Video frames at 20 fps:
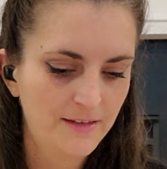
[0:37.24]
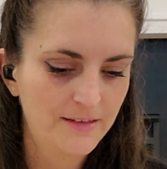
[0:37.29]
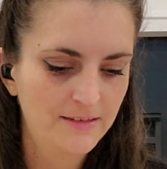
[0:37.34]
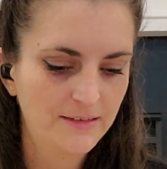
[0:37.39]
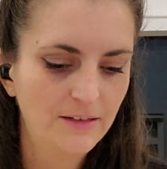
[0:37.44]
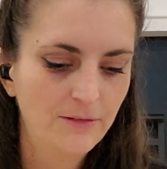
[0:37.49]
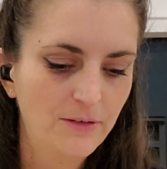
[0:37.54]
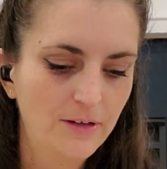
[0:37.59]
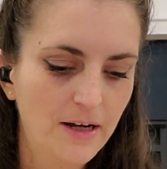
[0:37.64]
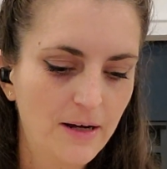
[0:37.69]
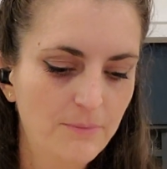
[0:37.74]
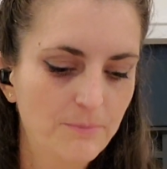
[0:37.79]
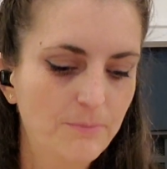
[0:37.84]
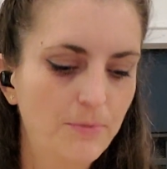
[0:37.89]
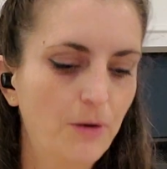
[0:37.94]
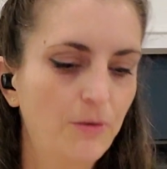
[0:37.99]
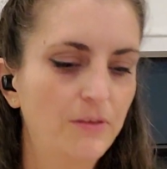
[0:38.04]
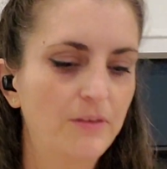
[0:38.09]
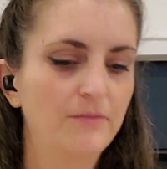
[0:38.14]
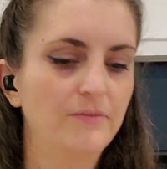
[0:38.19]
see, we got
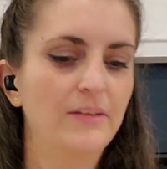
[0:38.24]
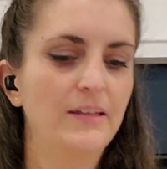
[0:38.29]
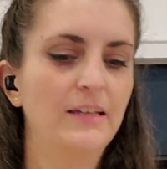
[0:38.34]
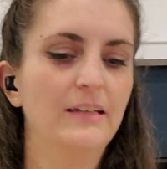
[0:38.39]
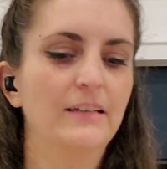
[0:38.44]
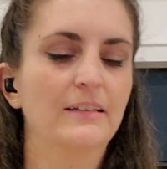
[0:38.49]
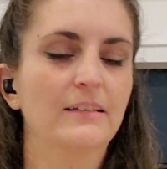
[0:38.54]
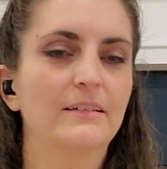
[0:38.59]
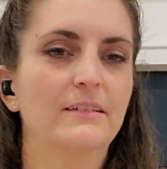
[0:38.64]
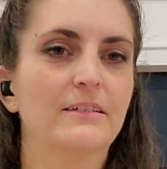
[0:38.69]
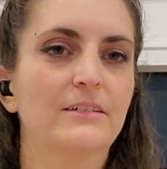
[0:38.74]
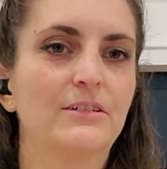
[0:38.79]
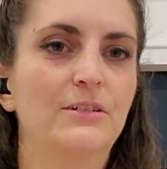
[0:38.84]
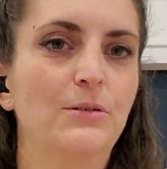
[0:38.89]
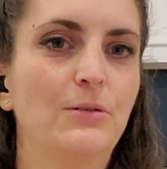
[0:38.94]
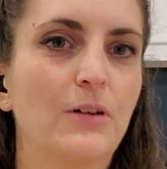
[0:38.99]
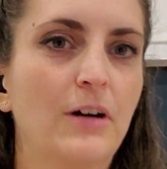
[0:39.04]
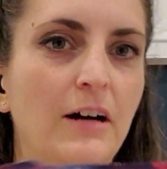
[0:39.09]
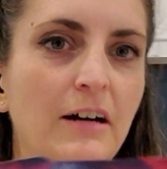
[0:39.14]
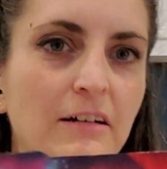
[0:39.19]
both of these
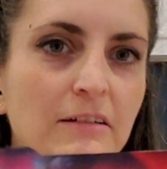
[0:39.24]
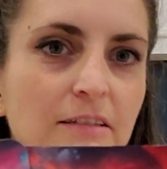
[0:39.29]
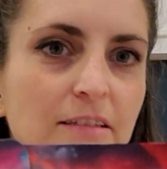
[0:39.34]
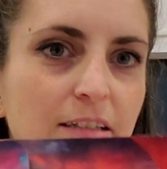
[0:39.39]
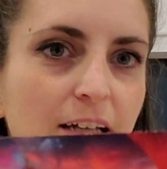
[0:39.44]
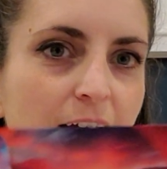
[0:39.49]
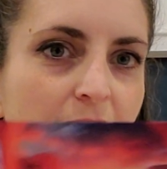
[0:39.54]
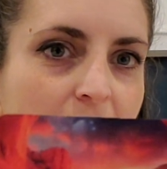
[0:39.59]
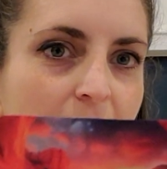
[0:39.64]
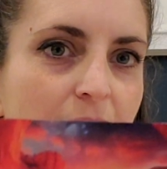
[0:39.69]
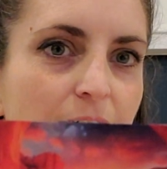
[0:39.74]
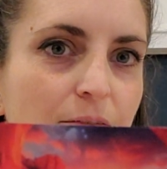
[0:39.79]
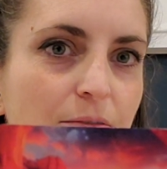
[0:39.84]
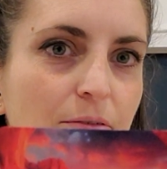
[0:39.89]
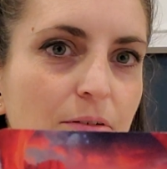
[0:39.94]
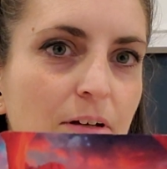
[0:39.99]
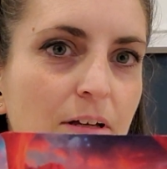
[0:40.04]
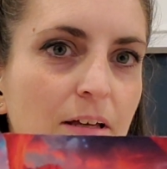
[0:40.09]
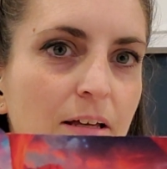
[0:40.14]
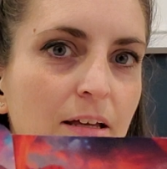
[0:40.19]
two cards that have,
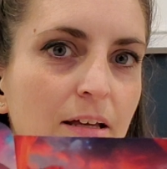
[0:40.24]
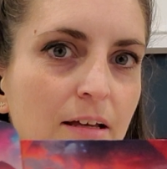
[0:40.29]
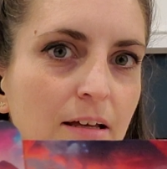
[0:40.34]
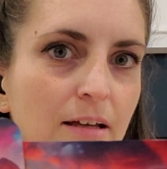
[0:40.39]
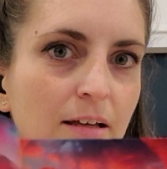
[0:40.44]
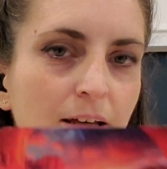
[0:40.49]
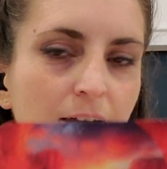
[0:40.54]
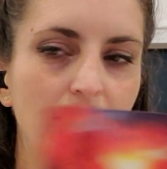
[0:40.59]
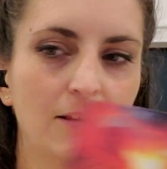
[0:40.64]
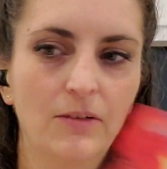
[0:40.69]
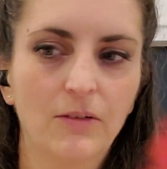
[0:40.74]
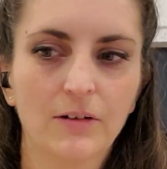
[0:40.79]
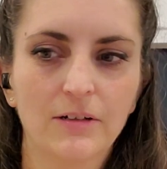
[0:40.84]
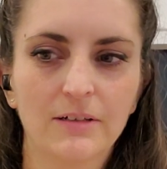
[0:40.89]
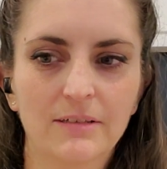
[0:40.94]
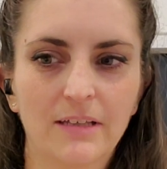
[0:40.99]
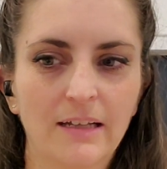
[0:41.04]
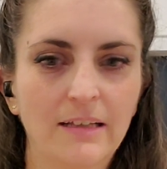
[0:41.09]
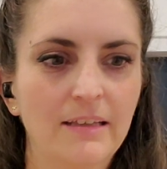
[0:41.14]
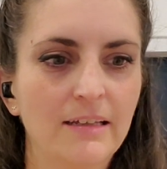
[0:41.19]
it
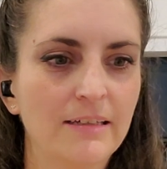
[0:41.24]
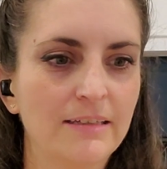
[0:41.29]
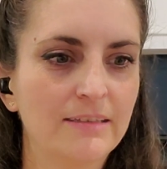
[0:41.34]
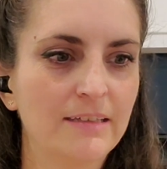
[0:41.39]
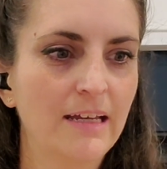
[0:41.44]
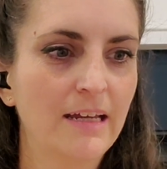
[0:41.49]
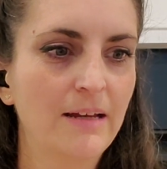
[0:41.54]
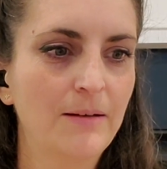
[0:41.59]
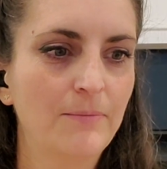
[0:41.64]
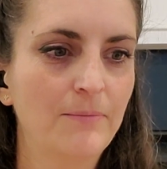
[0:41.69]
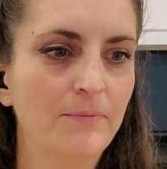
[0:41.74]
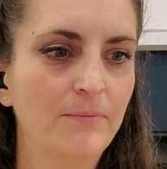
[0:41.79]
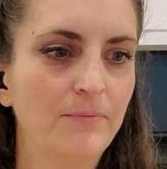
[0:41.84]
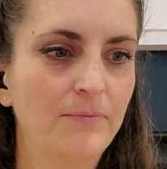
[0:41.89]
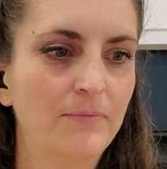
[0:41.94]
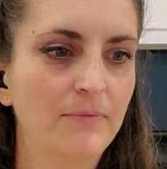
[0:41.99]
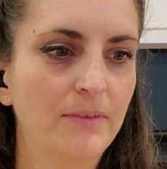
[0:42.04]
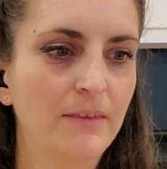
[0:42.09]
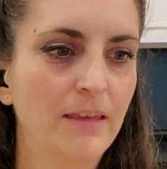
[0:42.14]
looks like the same.